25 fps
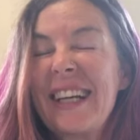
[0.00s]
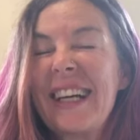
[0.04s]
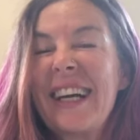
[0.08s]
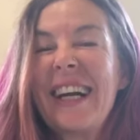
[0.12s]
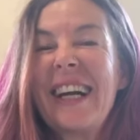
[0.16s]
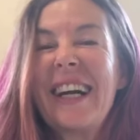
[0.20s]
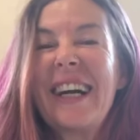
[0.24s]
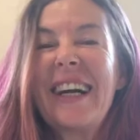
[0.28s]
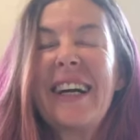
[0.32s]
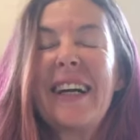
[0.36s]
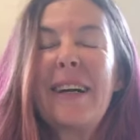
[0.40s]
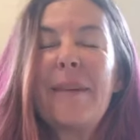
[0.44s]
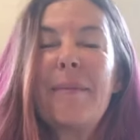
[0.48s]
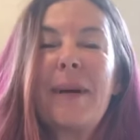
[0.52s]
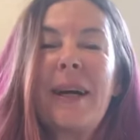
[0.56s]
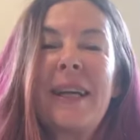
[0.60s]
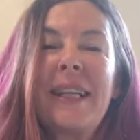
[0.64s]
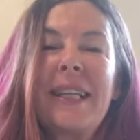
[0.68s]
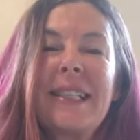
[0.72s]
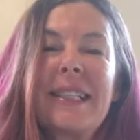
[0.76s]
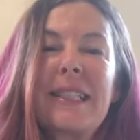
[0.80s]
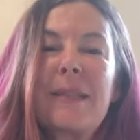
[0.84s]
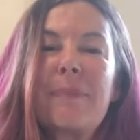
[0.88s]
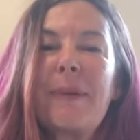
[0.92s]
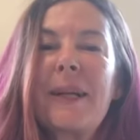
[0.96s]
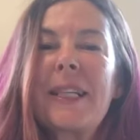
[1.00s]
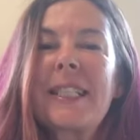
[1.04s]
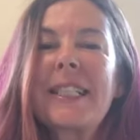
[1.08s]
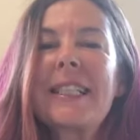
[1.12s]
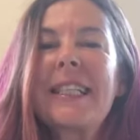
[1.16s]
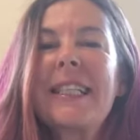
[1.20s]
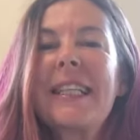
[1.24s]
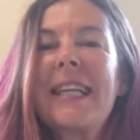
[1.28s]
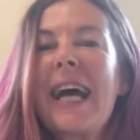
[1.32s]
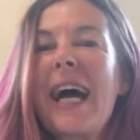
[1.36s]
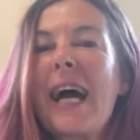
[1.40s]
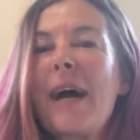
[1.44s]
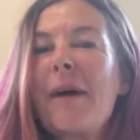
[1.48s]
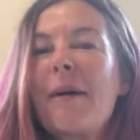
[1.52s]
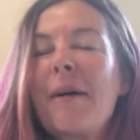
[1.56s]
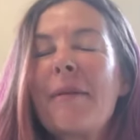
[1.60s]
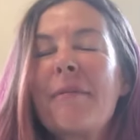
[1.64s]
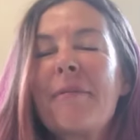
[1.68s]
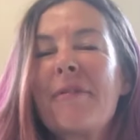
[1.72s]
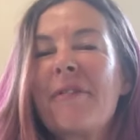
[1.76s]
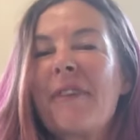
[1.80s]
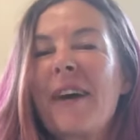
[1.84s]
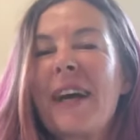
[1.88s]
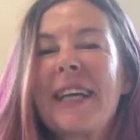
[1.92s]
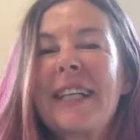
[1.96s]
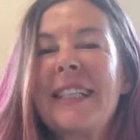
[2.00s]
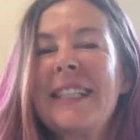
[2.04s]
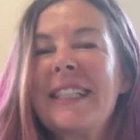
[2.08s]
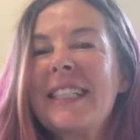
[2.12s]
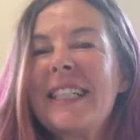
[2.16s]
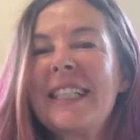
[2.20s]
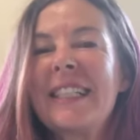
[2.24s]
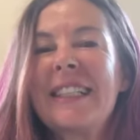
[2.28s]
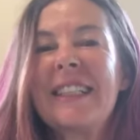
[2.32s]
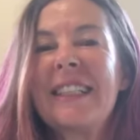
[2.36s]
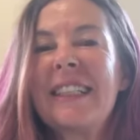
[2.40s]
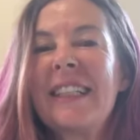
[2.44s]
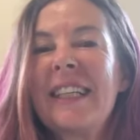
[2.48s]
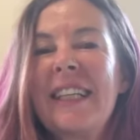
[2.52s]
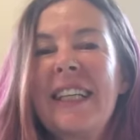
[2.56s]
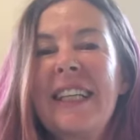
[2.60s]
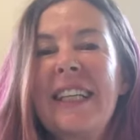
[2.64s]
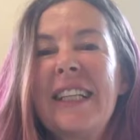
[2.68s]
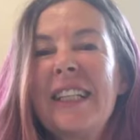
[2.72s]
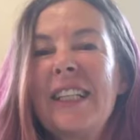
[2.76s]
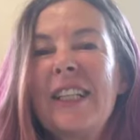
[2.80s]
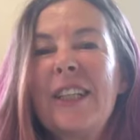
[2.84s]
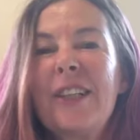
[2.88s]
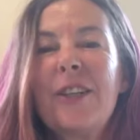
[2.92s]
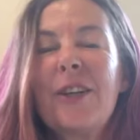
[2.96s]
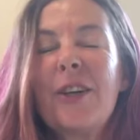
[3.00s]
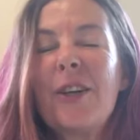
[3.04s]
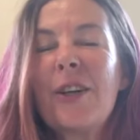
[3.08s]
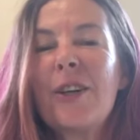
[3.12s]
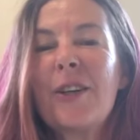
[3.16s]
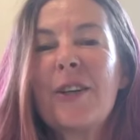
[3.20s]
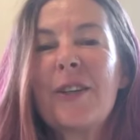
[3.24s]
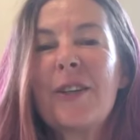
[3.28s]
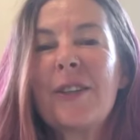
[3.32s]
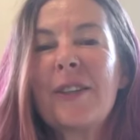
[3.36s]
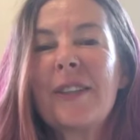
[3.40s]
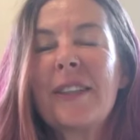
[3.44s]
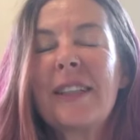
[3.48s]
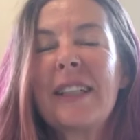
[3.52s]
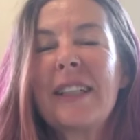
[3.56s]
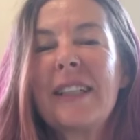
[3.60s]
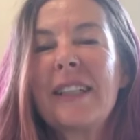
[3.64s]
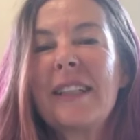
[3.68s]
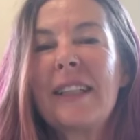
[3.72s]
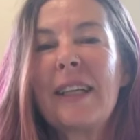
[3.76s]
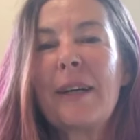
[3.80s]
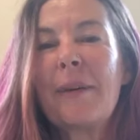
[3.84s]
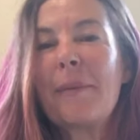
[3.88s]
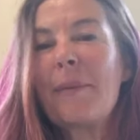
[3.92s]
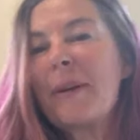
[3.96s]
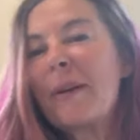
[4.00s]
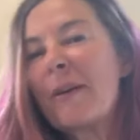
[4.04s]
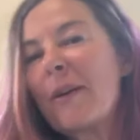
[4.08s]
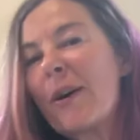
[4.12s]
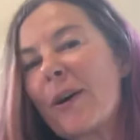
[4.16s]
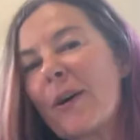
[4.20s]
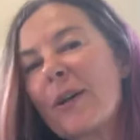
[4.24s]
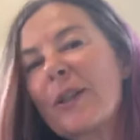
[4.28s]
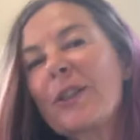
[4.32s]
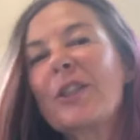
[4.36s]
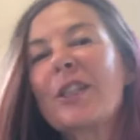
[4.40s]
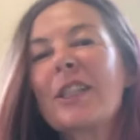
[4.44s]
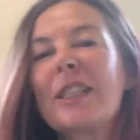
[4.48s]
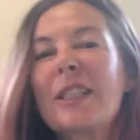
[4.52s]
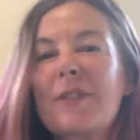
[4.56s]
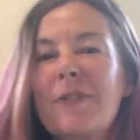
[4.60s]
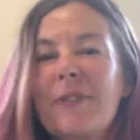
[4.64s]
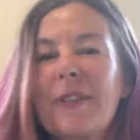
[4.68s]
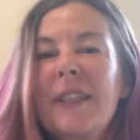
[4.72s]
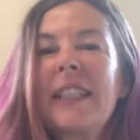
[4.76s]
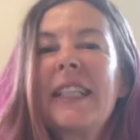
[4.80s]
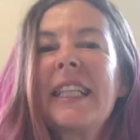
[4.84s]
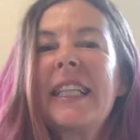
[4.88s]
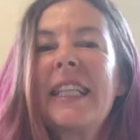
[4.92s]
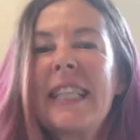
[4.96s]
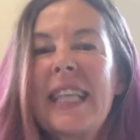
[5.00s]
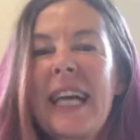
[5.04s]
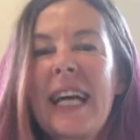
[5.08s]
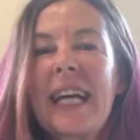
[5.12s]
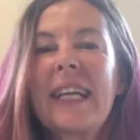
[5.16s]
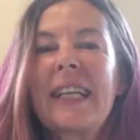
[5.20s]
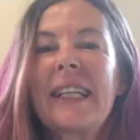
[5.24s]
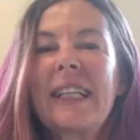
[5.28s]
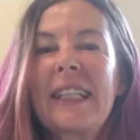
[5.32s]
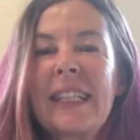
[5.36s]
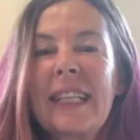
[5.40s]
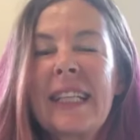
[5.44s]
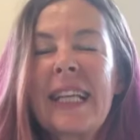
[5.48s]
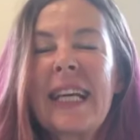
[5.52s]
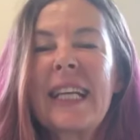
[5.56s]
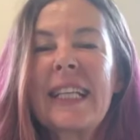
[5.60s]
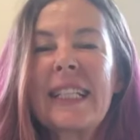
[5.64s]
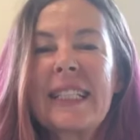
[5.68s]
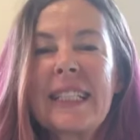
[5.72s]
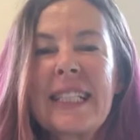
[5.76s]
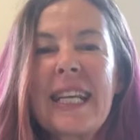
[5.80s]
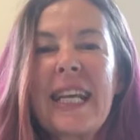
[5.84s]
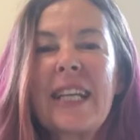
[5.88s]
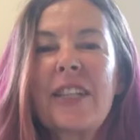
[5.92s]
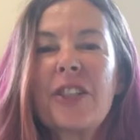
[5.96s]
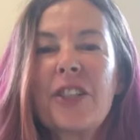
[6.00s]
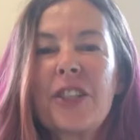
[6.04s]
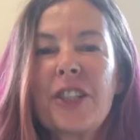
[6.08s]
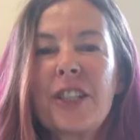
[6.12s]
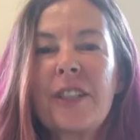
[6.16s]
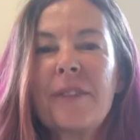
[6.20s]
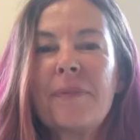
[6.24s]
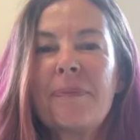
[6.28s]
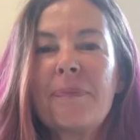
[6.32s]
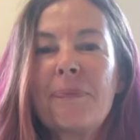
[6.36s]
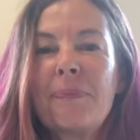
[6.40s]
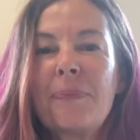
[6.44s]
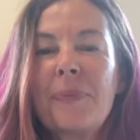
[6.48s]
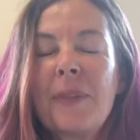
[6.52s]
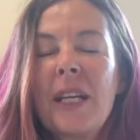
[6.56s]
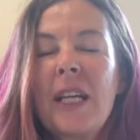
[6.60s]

Um, and especially now I'm finding you know, that we're all just feeling that, that tension.